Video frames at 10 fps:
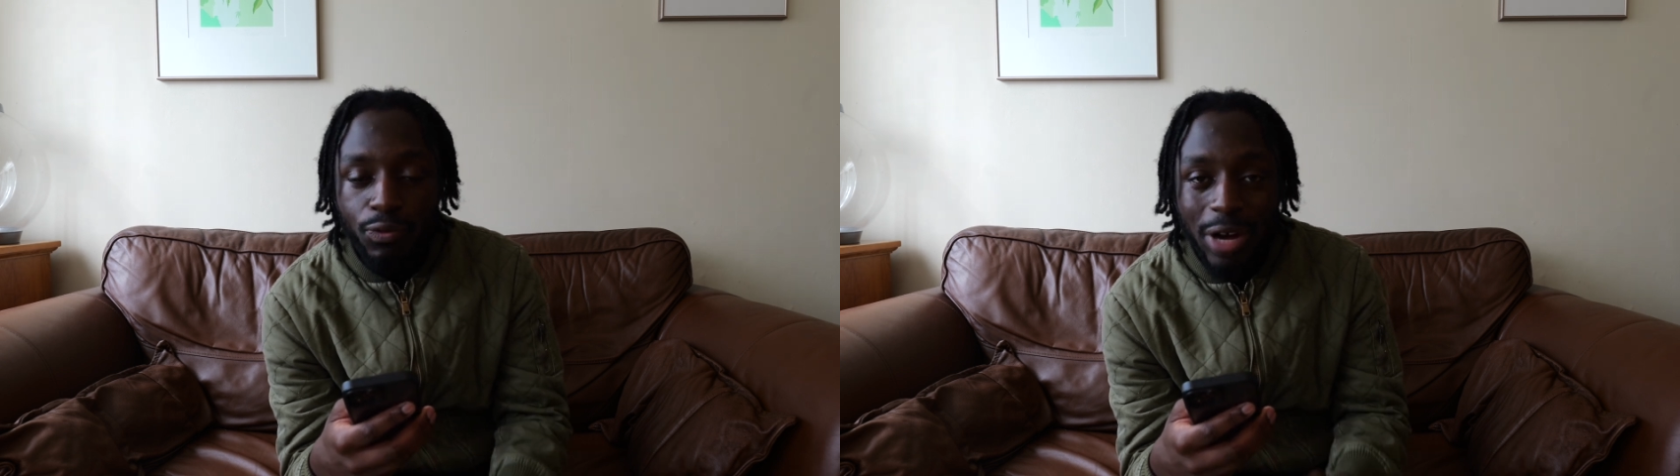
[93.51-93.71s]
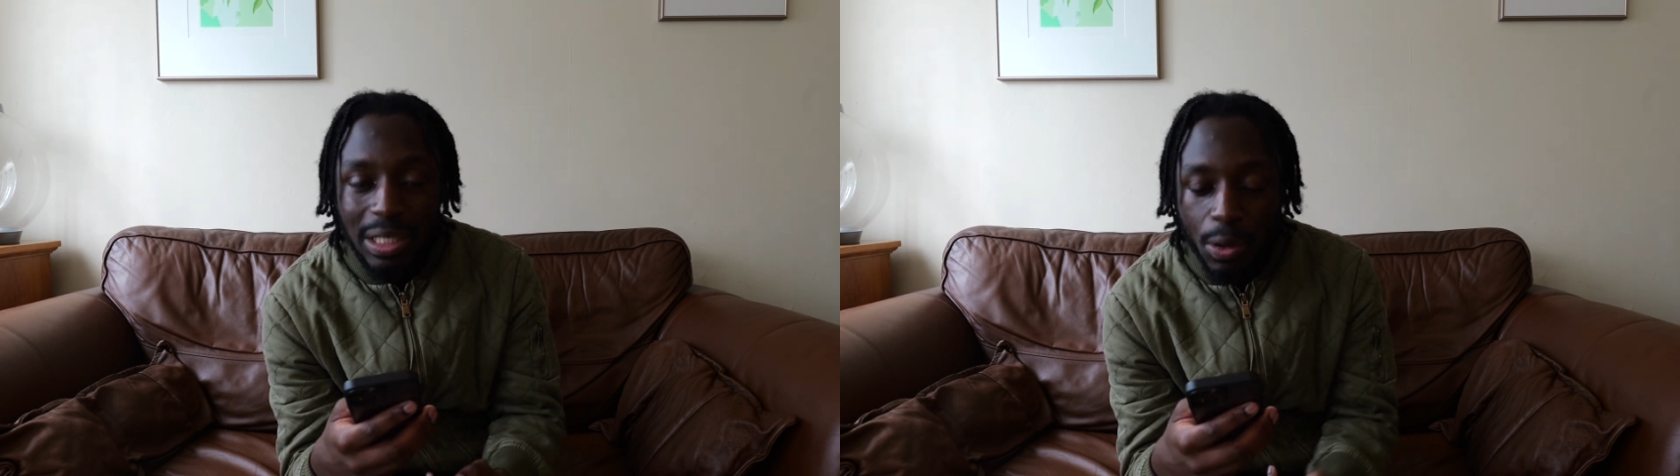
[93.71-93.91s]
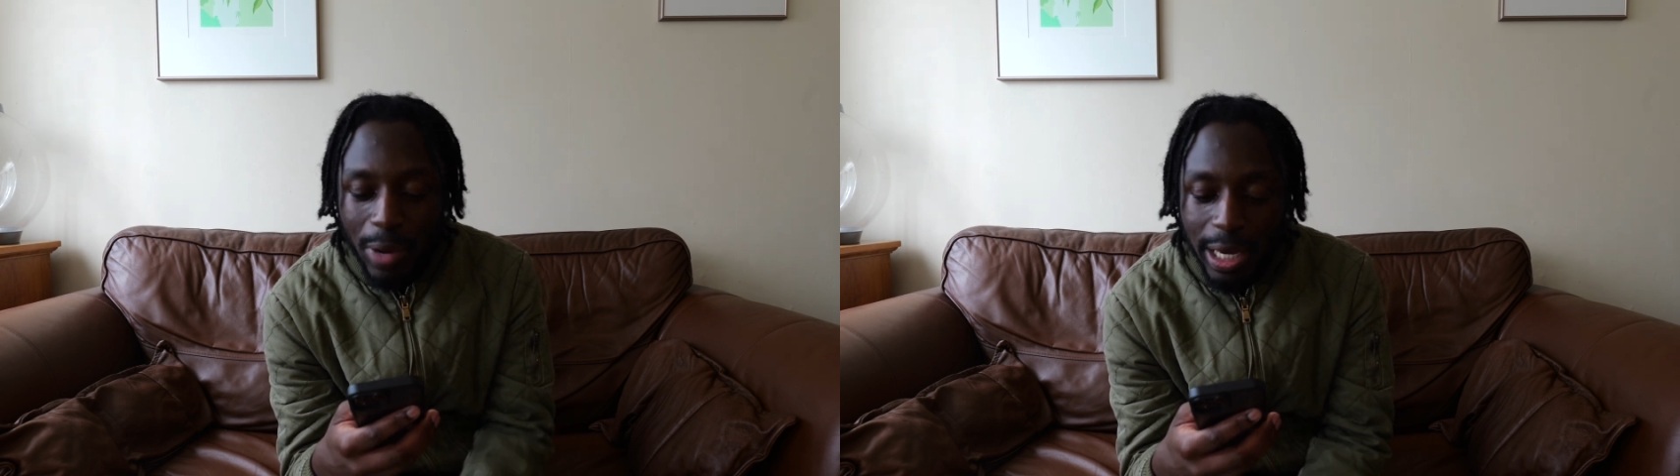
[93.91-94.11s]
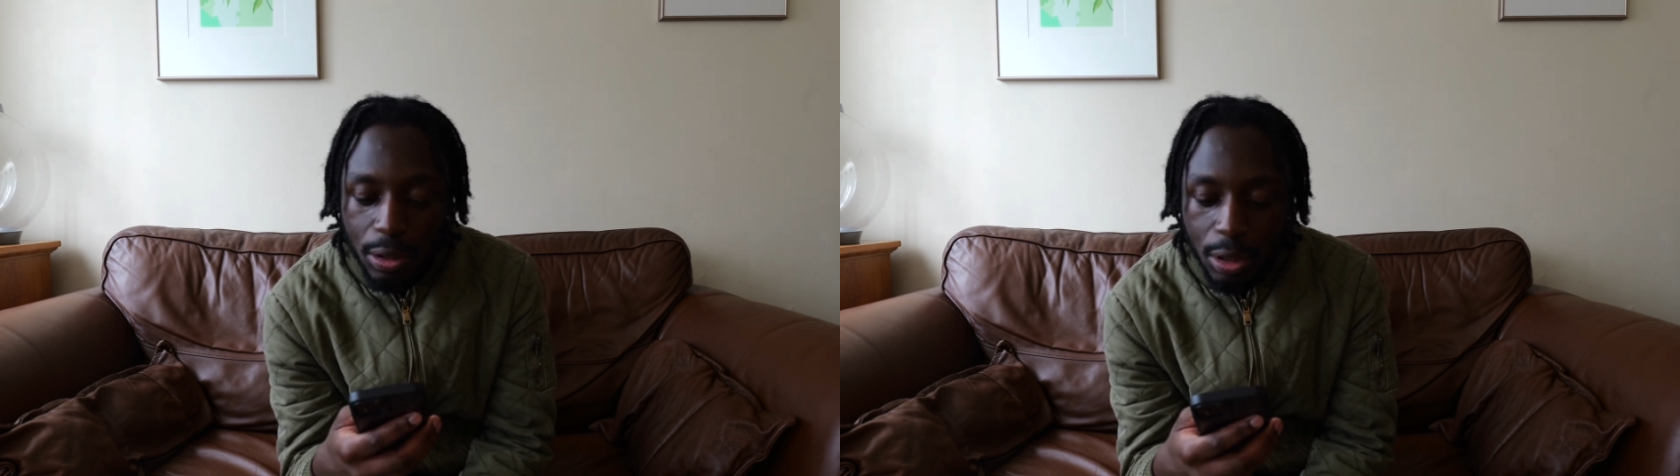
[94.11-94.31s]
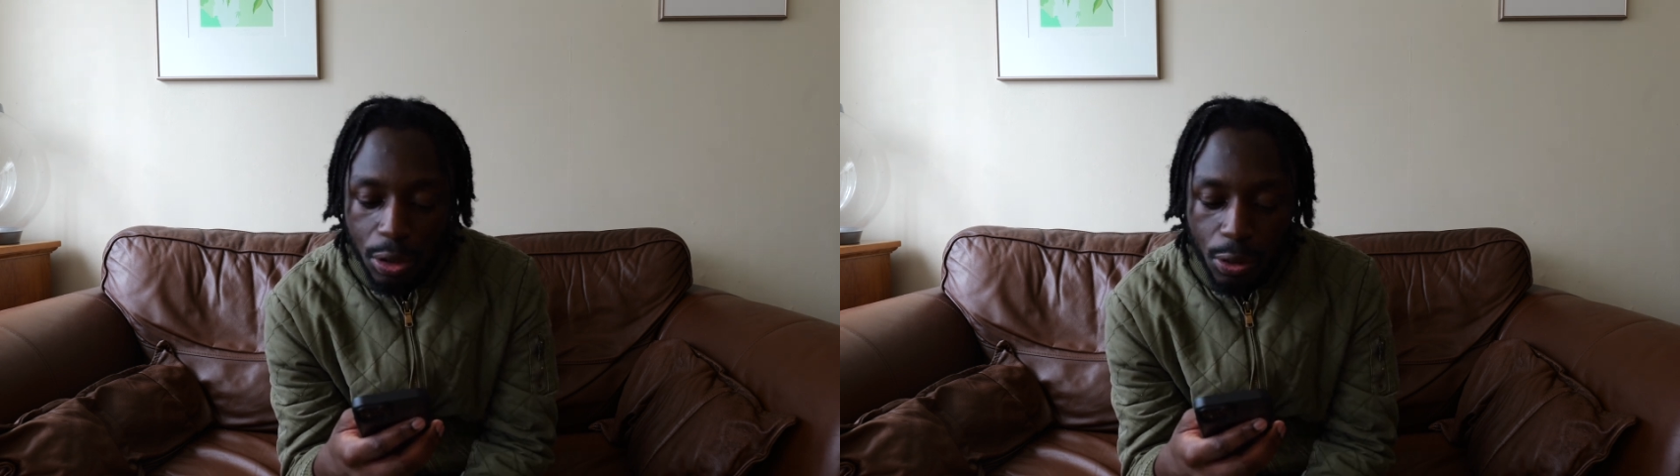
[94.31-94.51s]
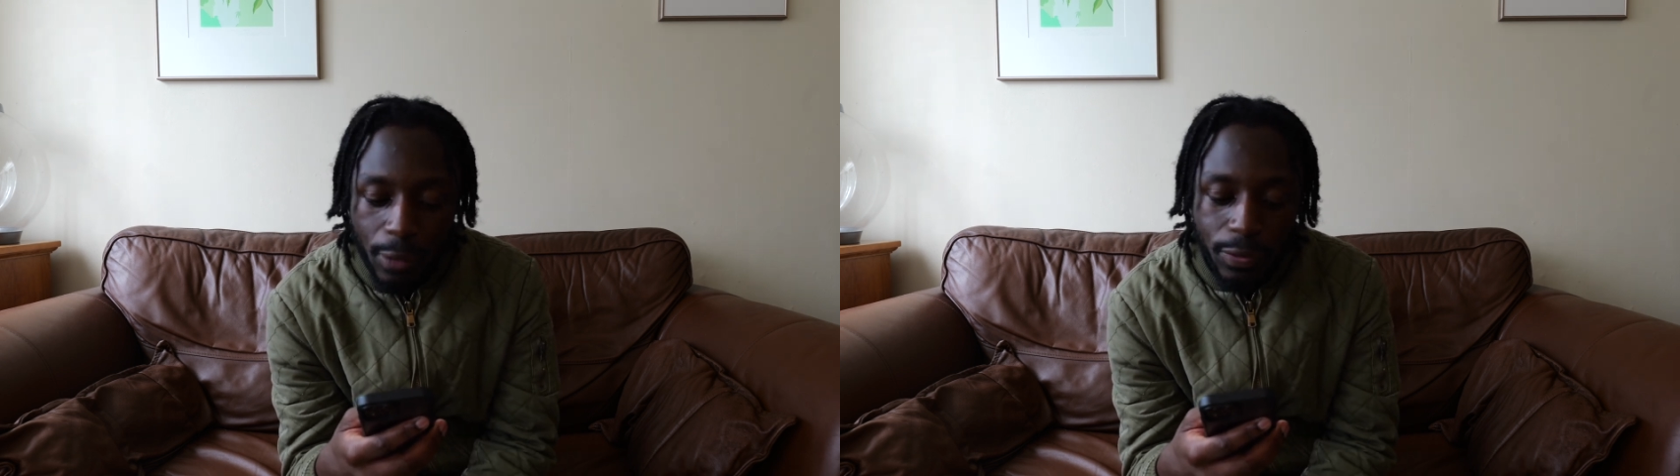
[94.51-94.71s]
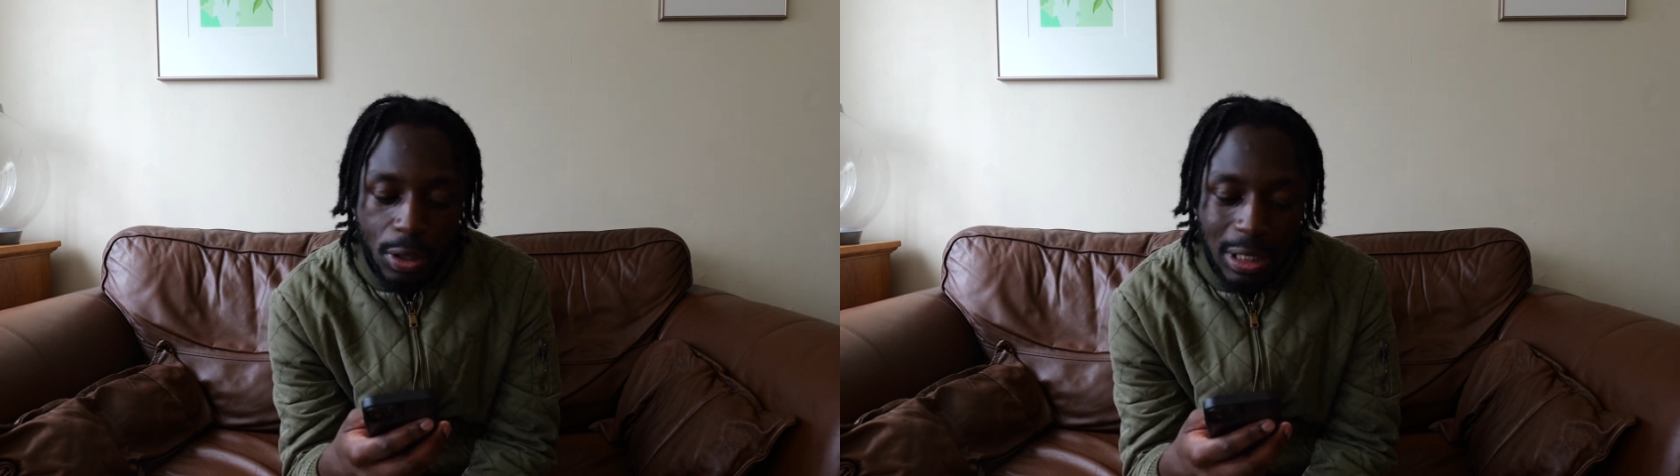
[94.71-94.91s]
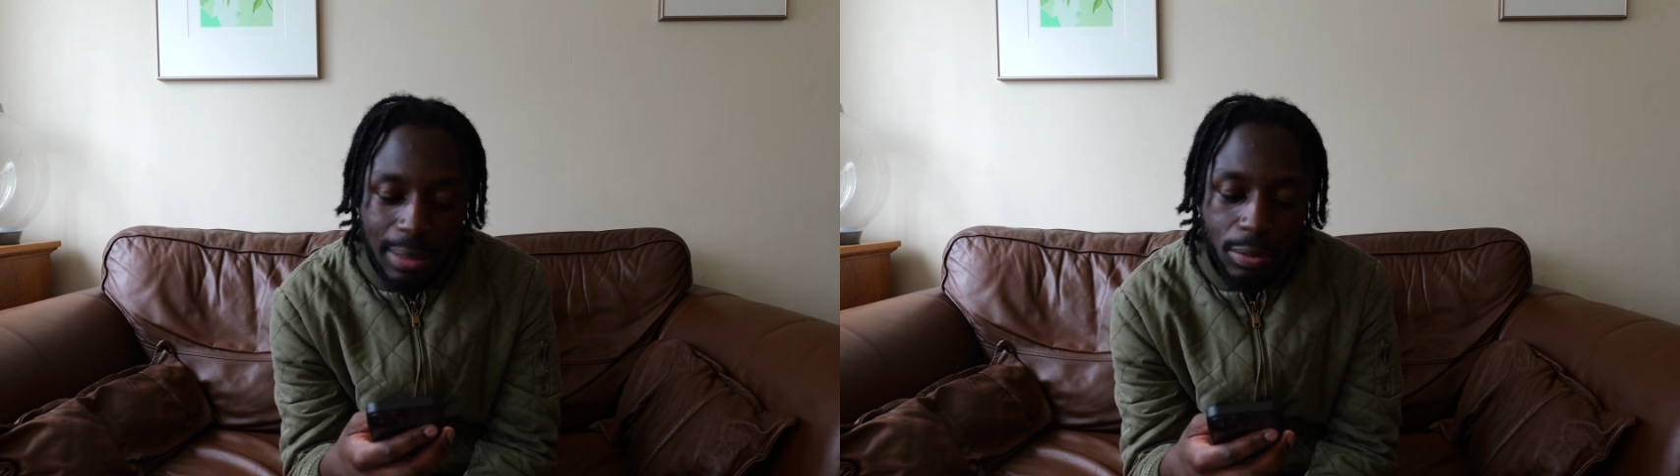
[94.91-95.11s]
raise awareness of
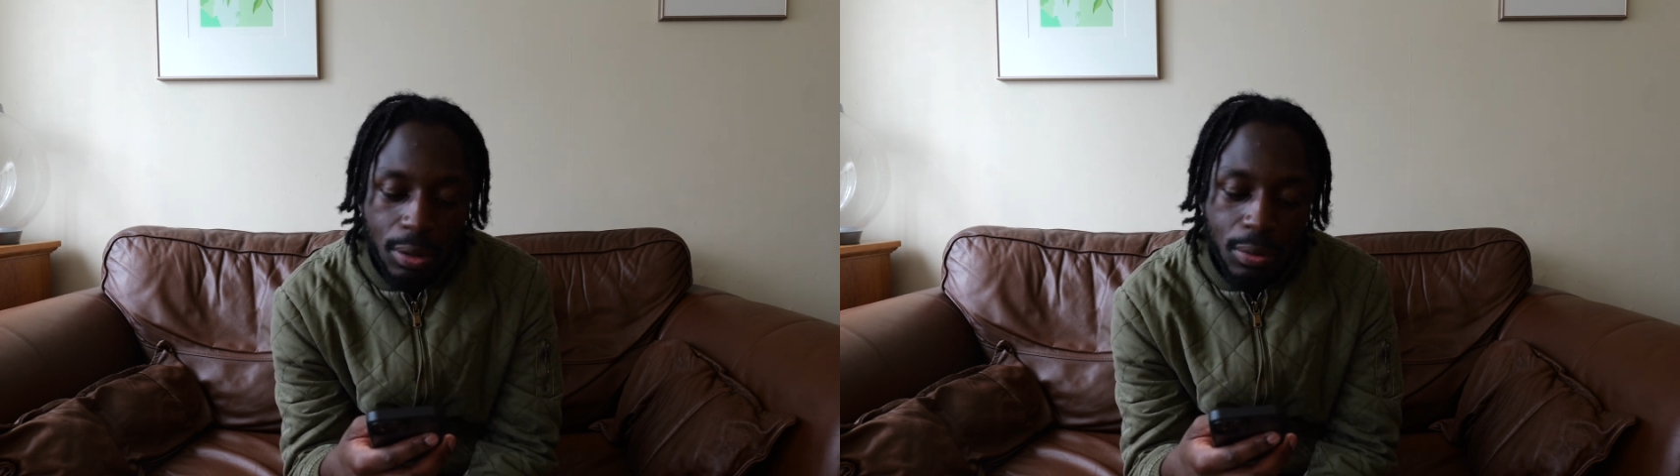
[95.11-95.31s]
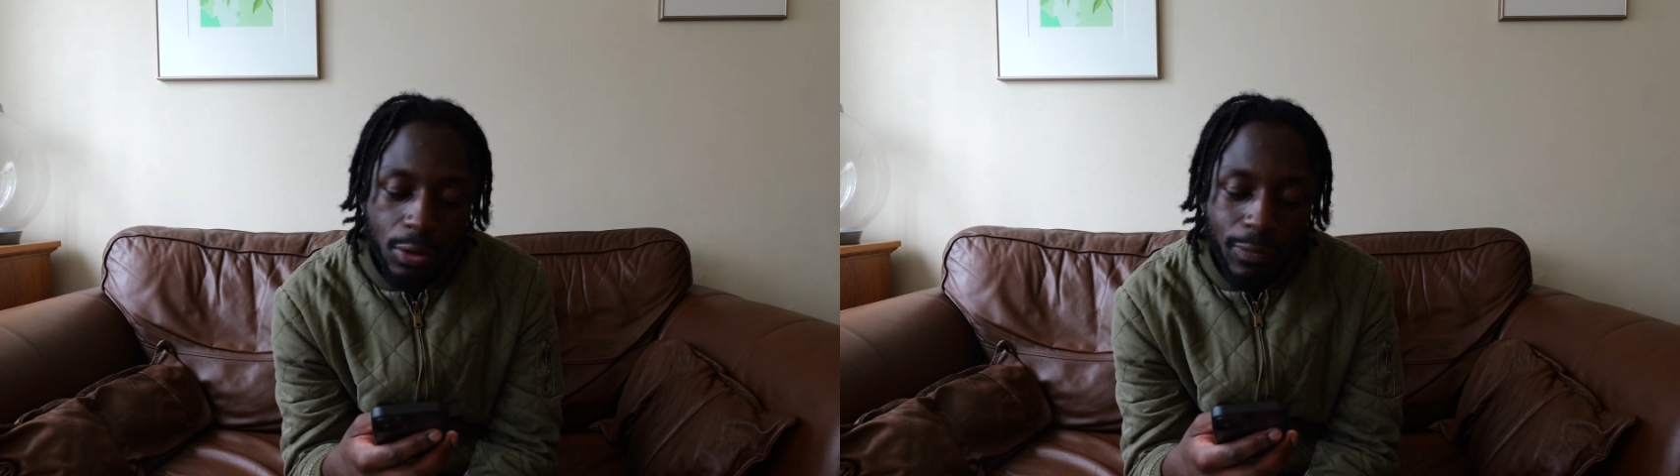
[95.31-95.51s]
the symptoms